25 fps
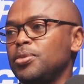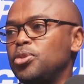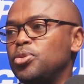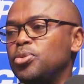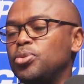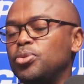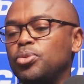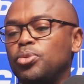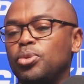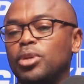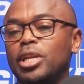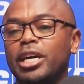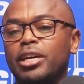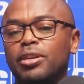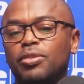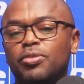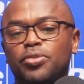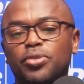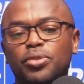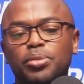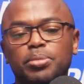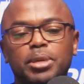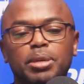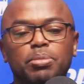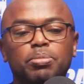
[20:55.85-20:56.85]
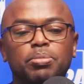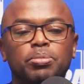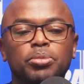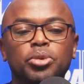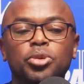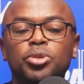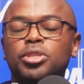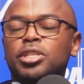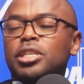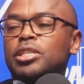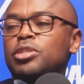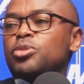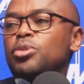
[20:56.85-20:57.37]
to learn from a more
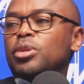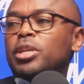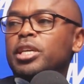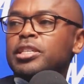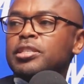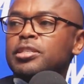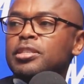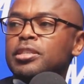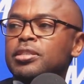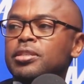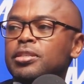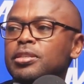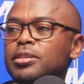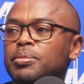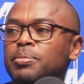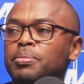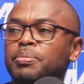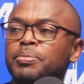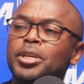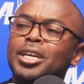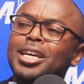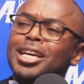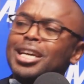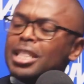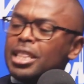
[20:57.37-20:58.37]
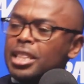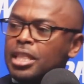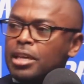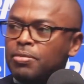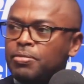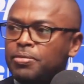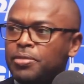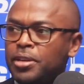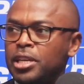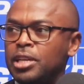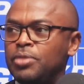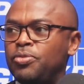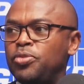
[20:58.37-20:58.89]
centralized system, there are
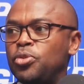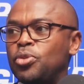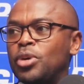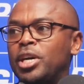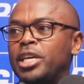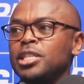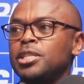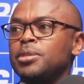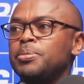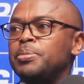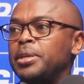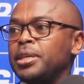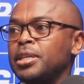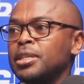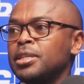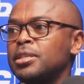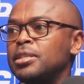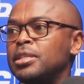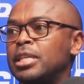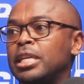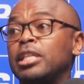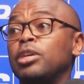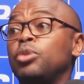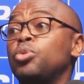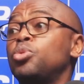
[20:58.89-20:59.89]
very few aspects that they